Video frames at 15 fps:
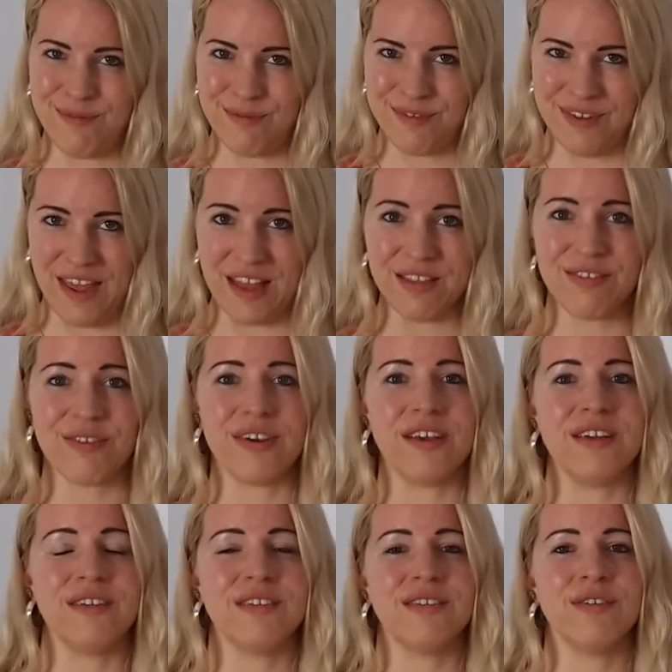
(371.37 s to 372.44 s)
The answer
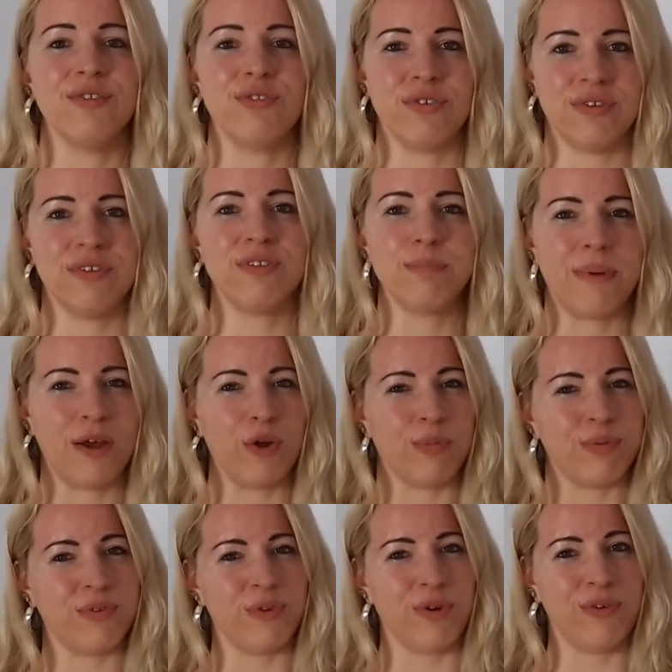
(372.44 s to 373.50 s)
is just by
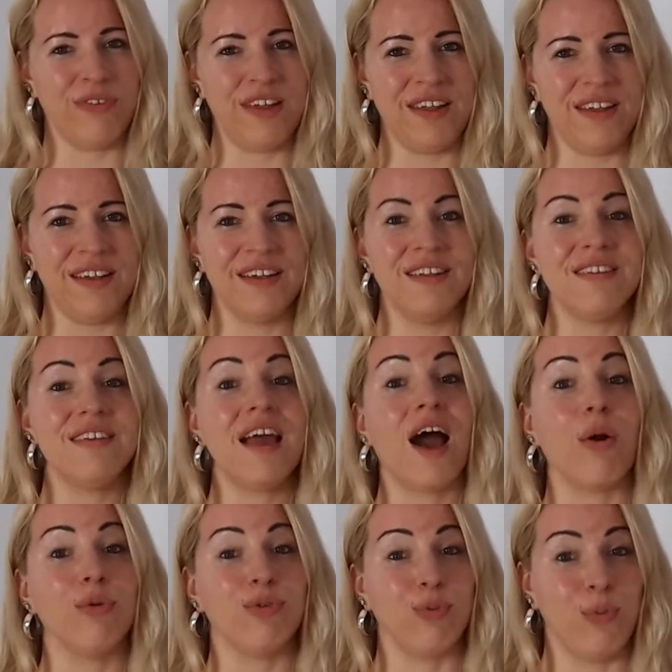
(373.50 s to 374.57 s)
observing the
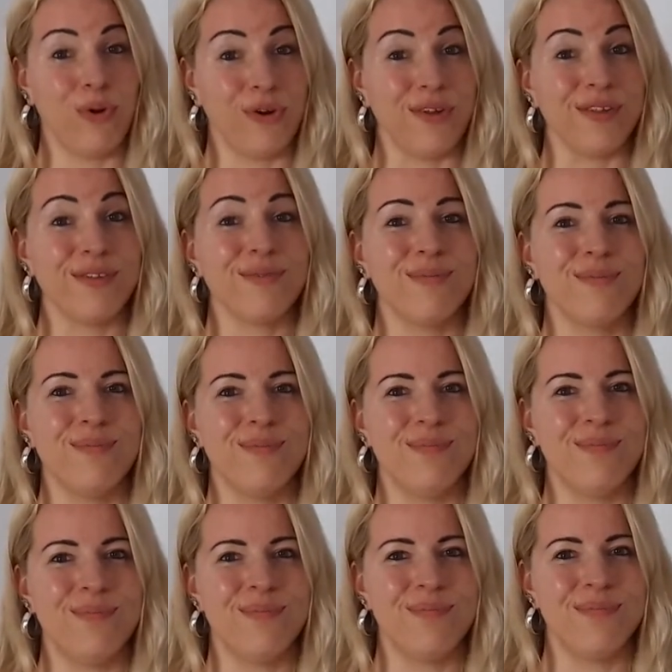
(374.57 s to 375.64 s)
outer world.
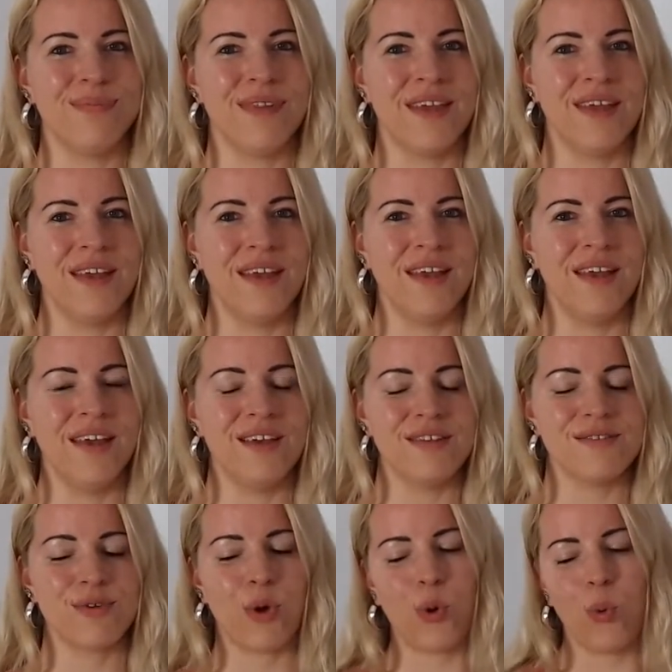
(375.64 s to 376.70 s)

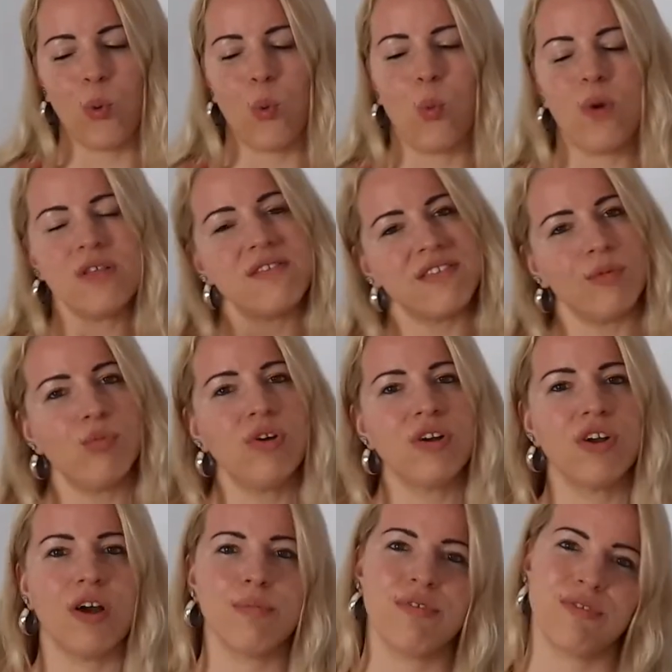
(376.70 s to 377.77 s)
So when someone
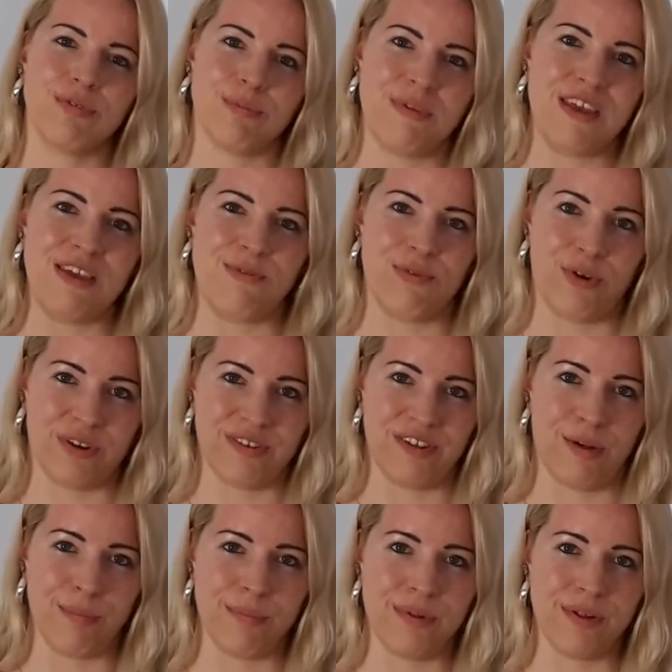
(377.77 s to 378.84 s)
comes to me, for
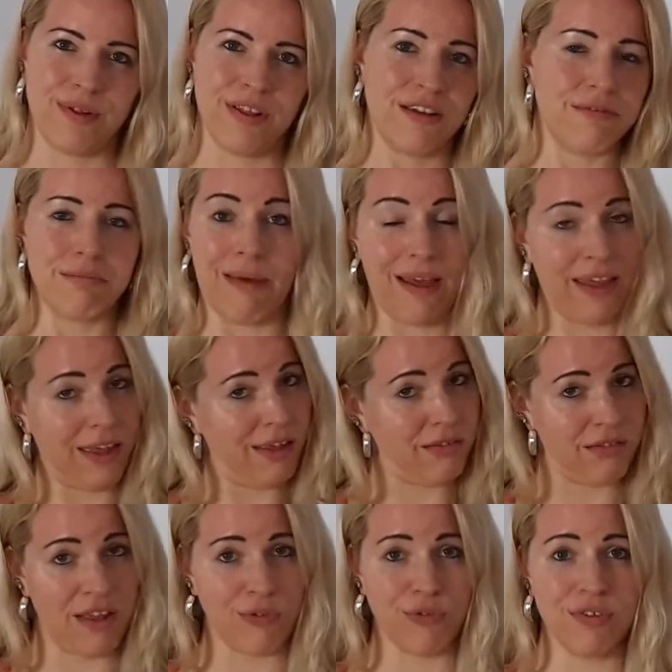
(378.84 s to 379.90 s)
example, in my
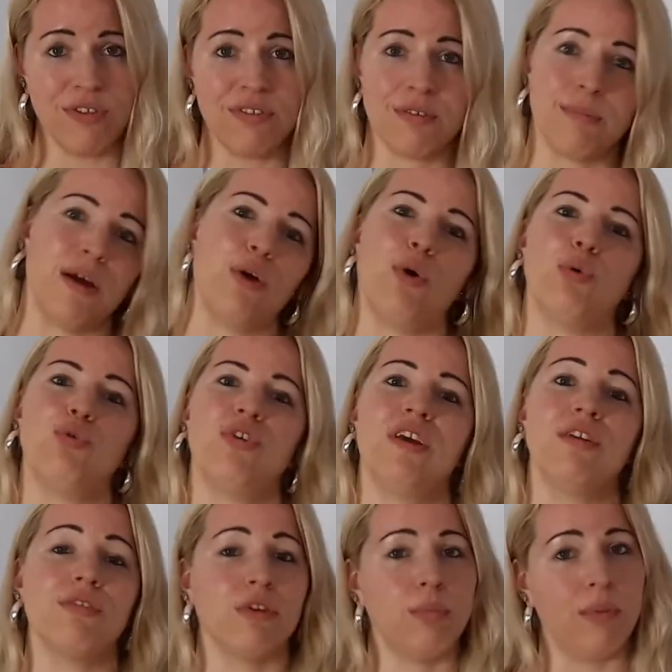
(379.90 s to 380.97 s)
sessions, in my
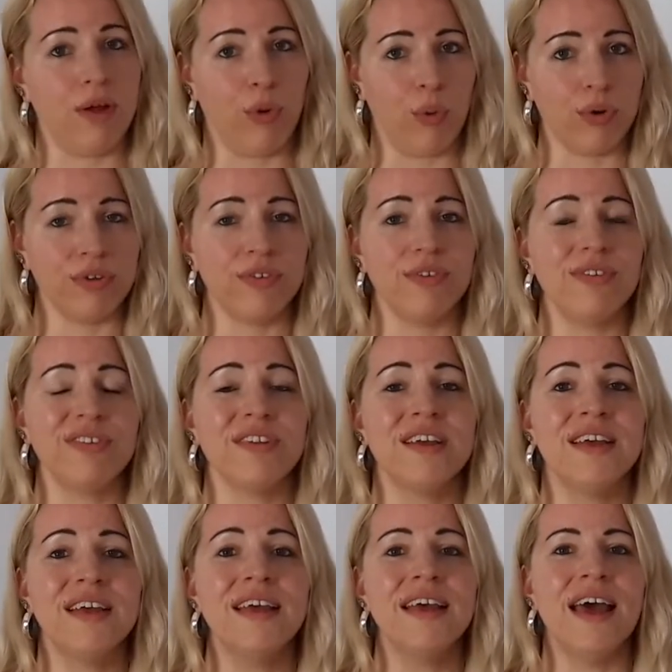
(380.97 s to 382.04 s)
coachings, in my courses,
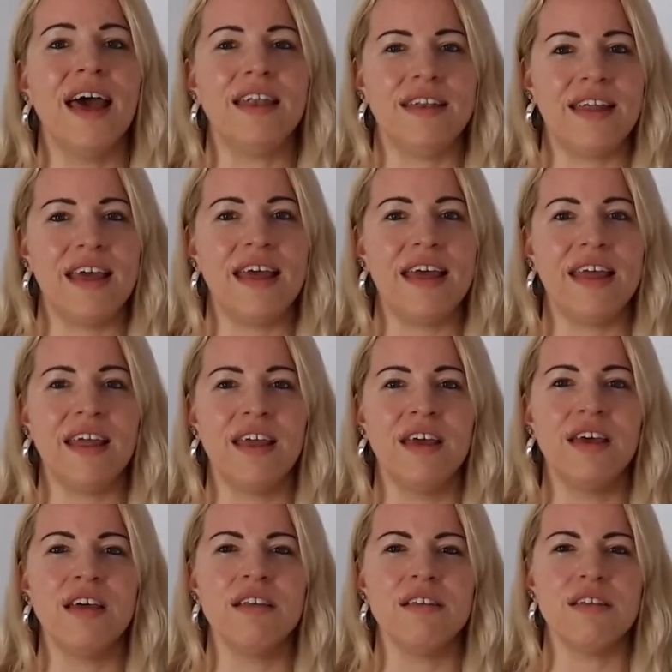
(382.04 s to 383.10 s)
and they
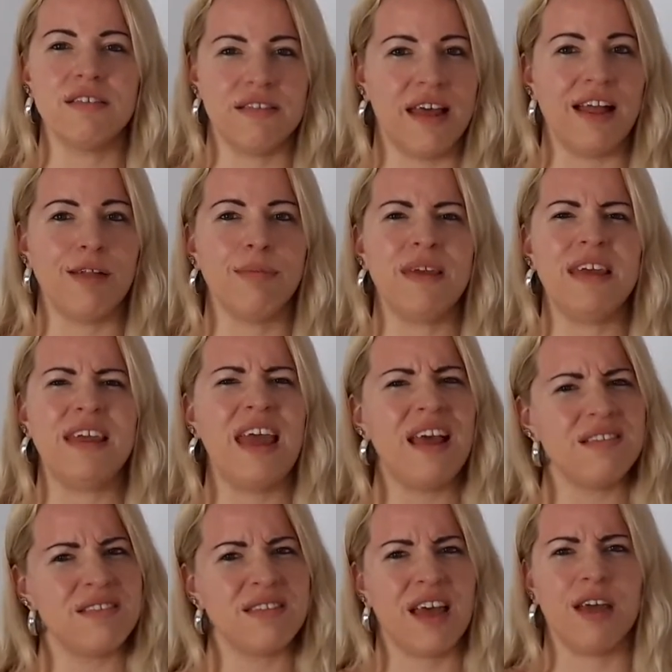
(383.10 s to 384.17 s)
tell me,
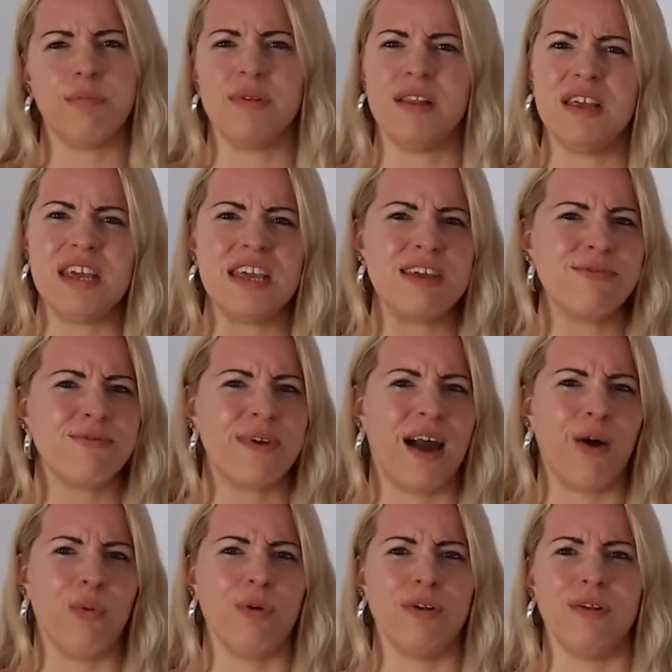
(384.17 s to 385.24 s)
yes, I believe I
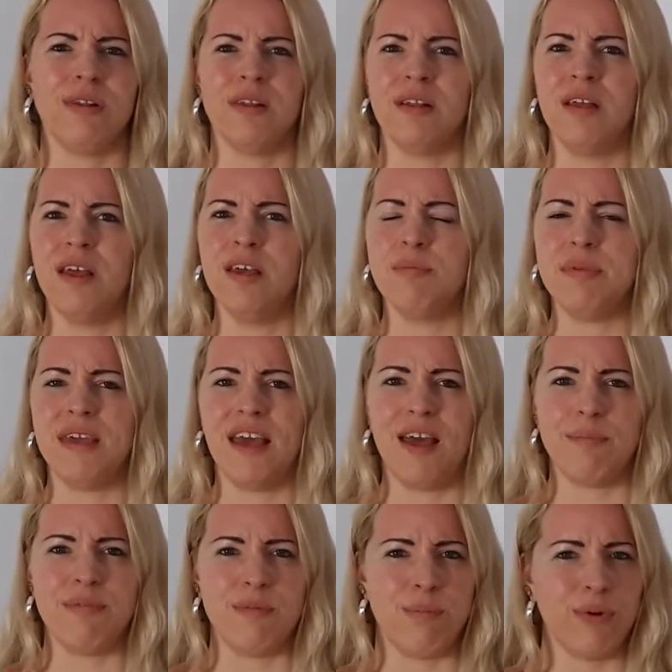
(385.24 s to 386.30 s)
will be a
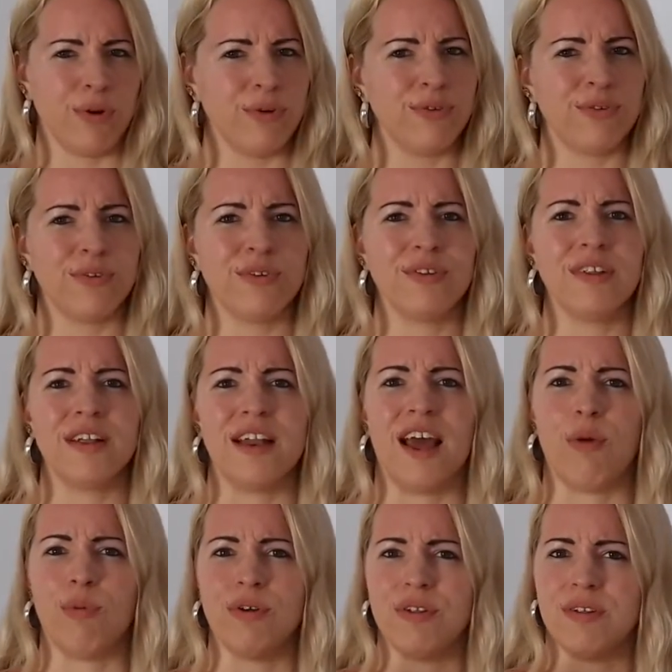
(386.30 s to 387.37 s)
happy person and I
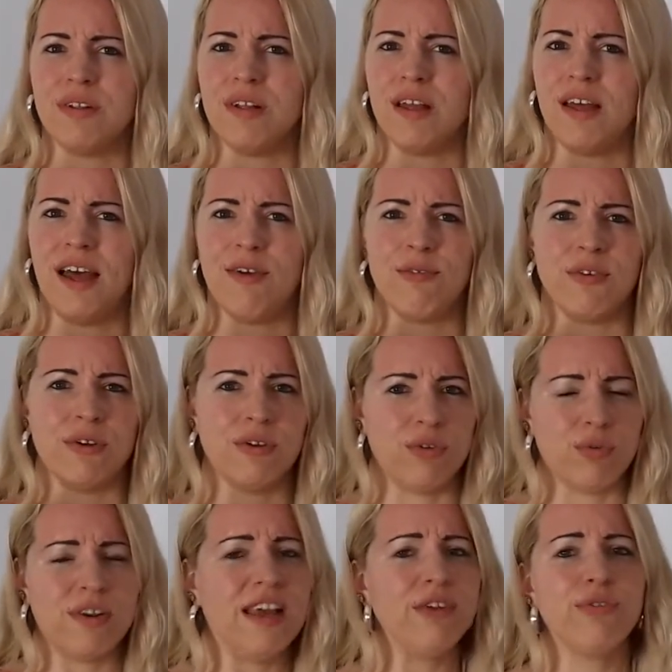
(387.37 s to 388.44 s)
will have a good
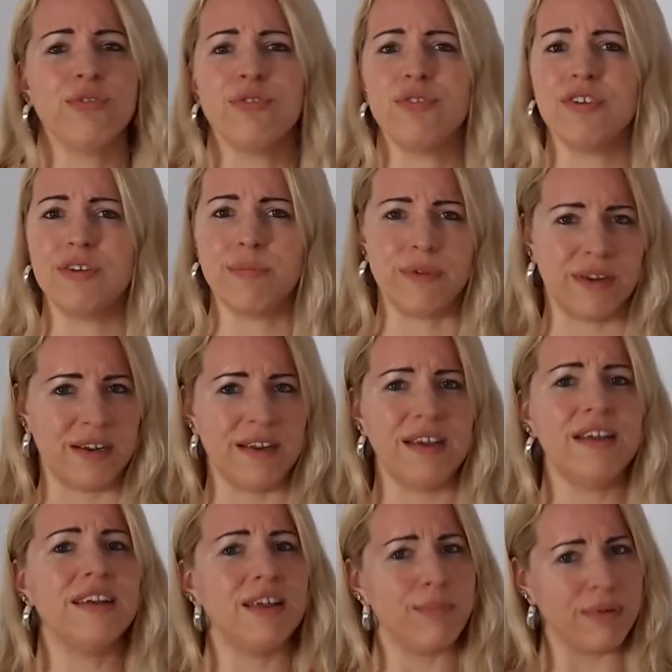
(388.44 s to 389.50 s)
relationship, la la la,
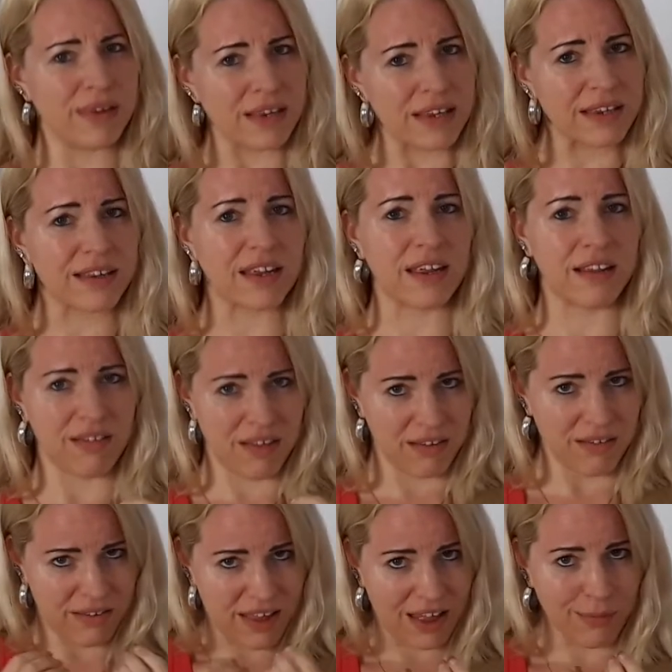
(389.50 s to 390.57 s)

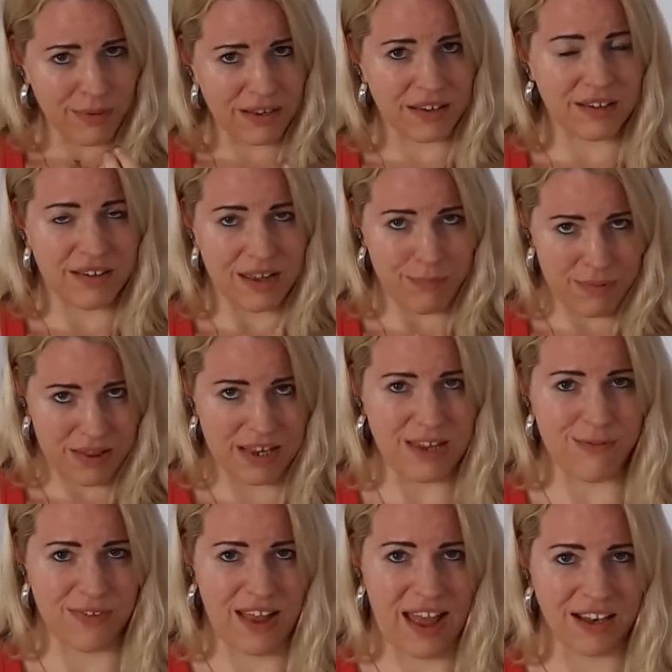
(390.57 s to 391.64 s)
they tell me that they
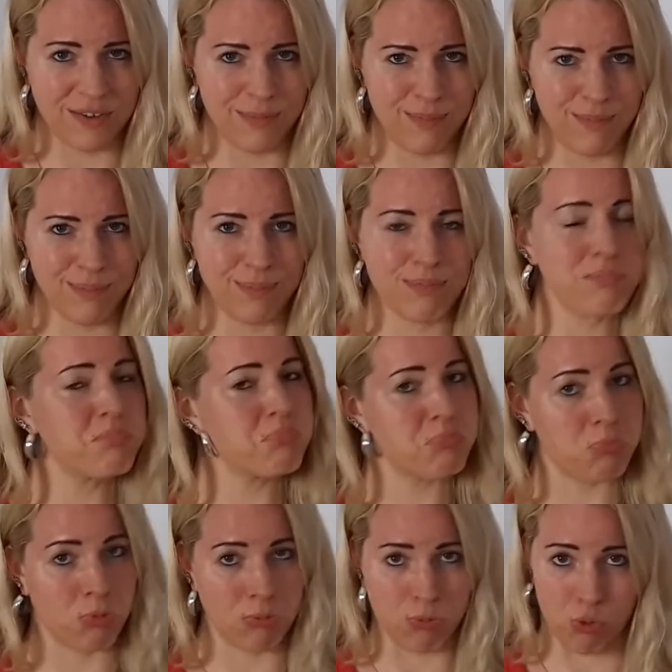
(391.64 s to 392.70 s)
believe that.
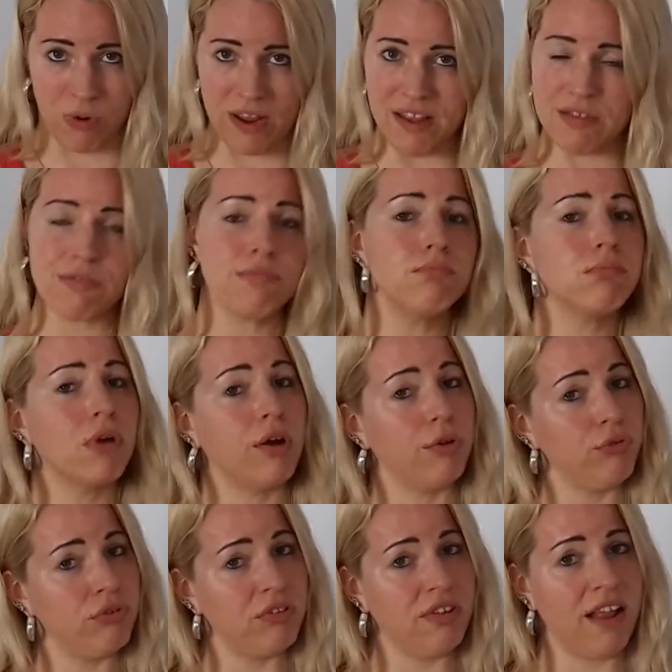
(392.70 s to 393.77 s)
Great,
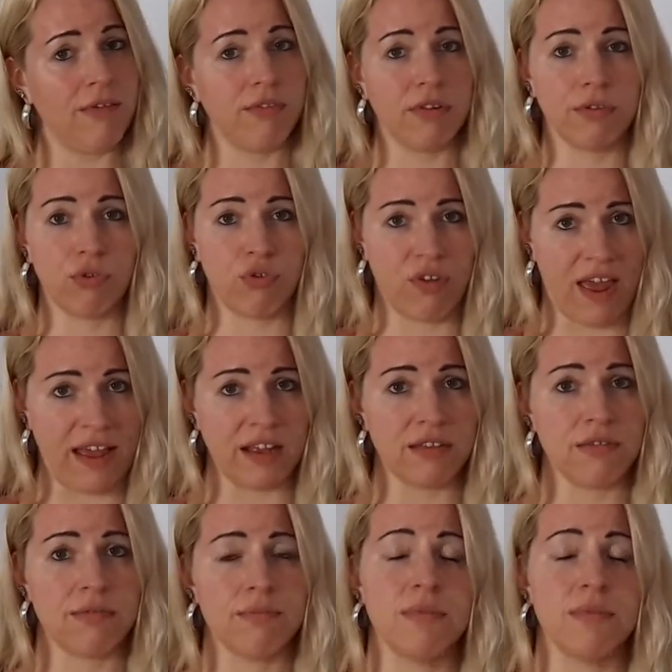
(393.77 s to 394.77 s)
conscious level checked.